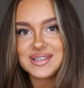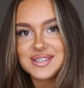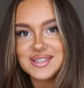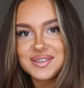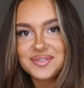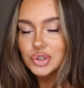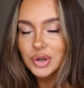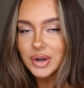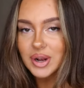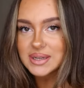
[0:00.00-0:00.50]

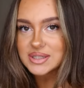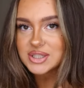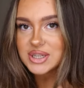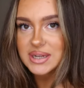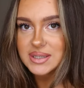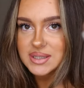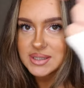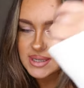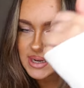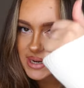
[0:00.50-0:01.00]
Sorry guys, I just
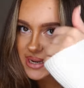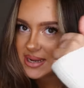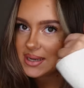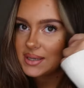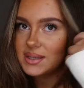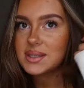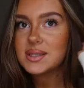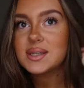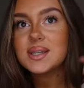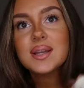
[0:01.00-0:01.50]
had to
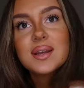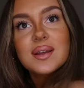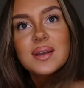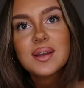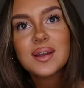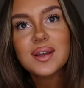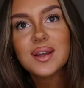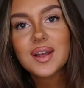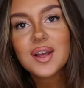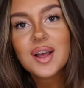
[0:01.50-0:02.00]
delete
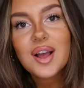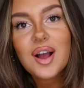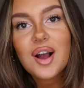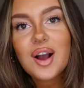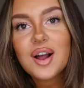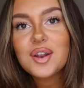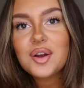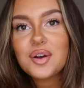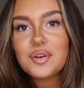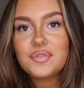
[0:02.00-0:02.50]

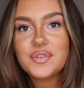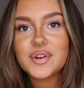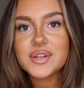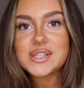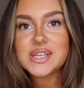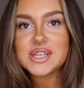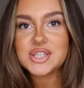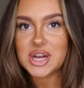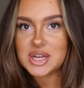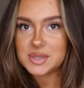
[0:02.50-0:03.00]
a lot of
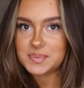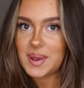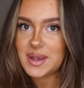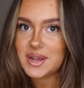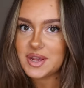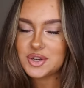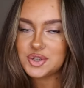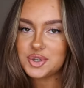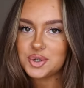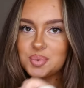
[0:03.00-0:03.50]
footage as per
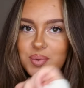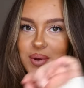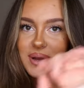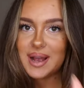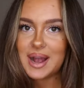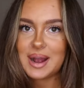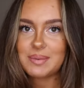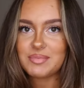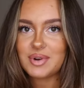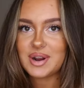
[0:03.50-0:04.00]
usual.
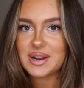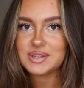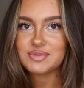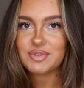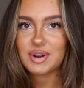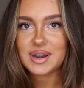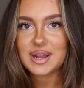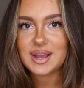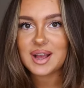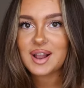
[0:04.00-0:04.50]
Camera is
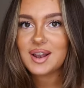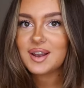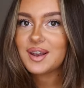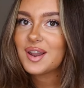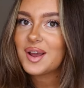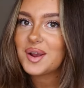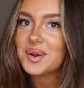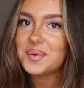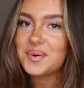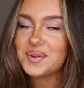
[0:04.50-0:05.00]
running
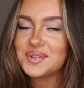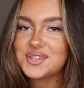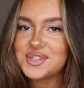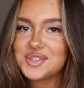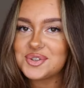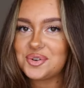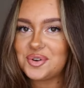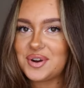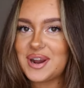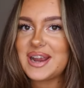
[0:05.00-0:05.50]
low on
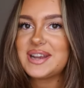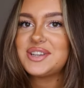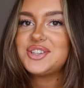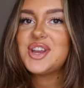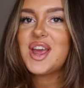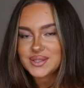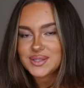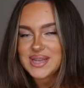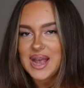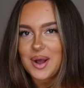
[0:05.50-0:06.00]
storage.
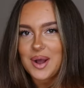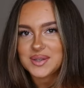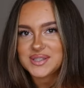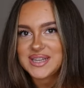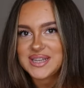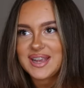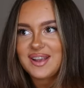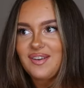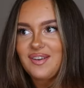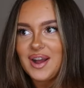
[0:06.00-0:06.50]
So yeah, I was
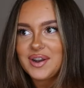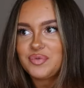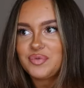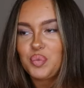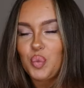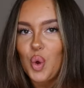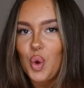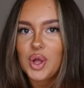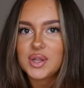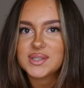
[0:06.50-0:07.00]
thinking kind of
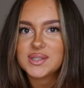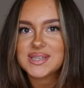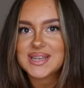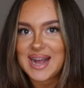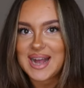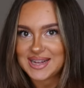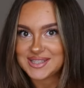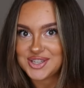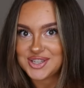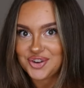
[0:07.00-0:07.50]
what
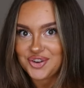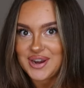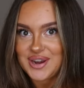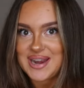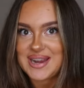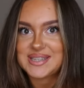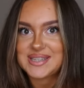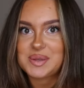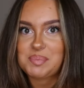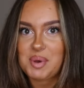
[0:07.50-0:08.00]

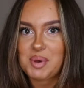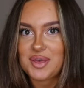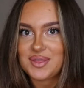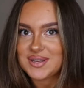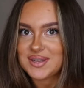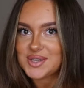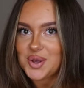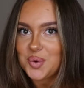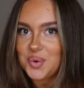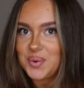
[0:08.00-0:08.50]
category to put
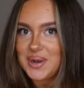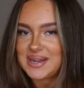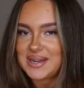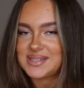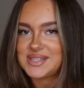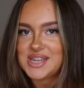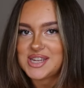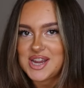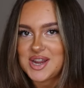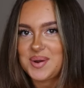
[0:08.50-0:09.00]
this haul
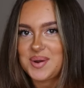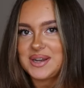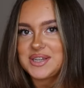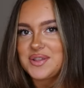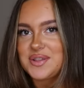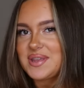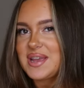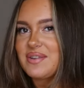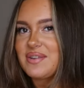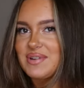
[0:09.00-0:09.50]
into. I
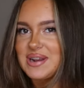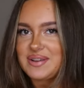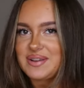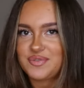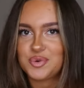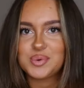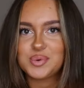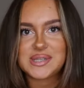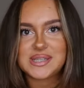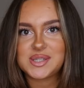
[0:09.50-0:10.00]
don't think it really
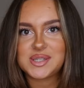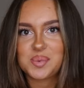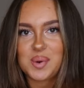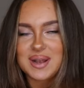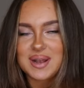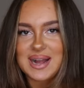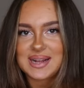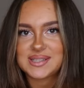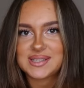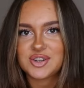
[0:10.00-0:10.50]
falls into
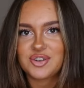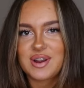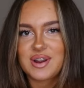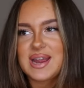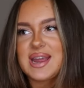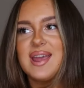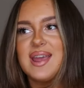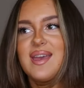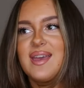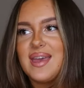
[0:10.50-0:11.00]
one
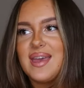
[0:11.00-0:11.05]
category.